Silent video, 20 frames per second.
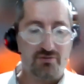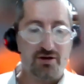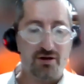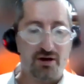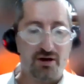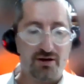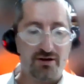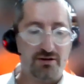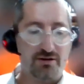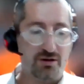
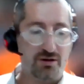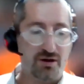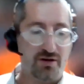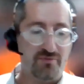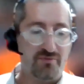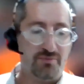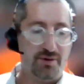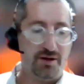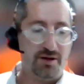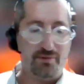regarding the law
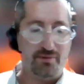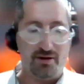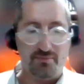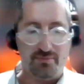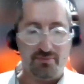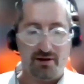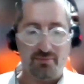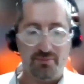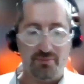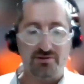of
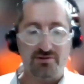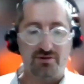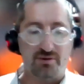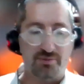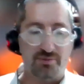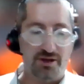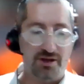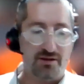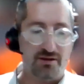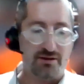Bar
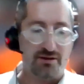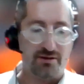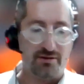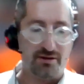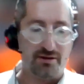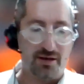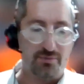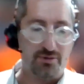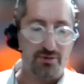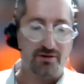Mitzvah, meaning the
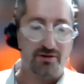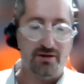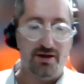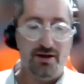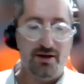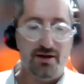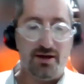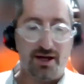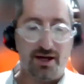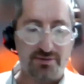neighbor
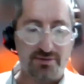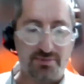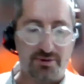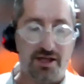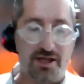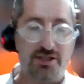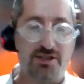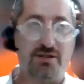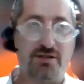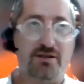
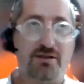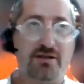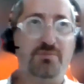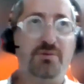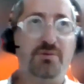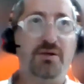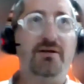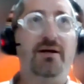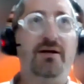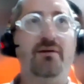explanation, it's
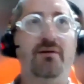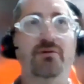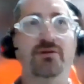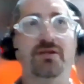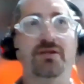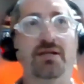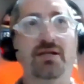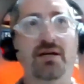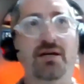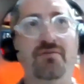meaning that it
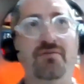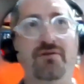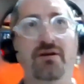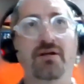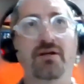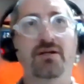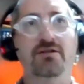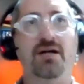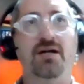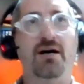was a gift
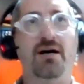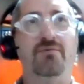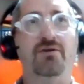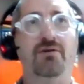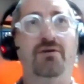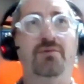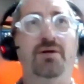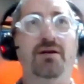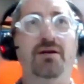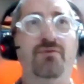to
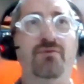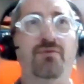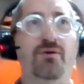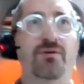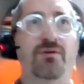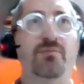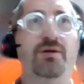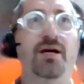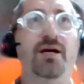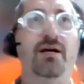Avram, and
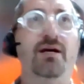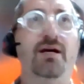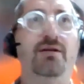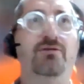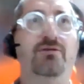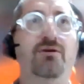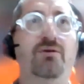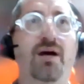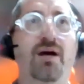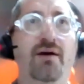therefore the B'nai
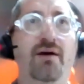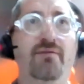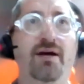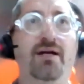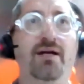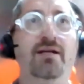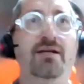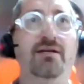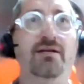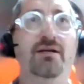Chet don't have
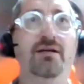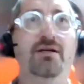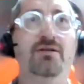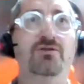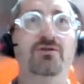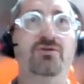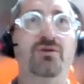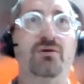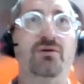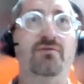any
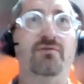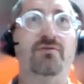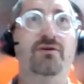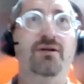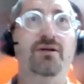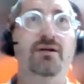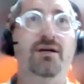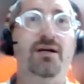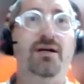sort of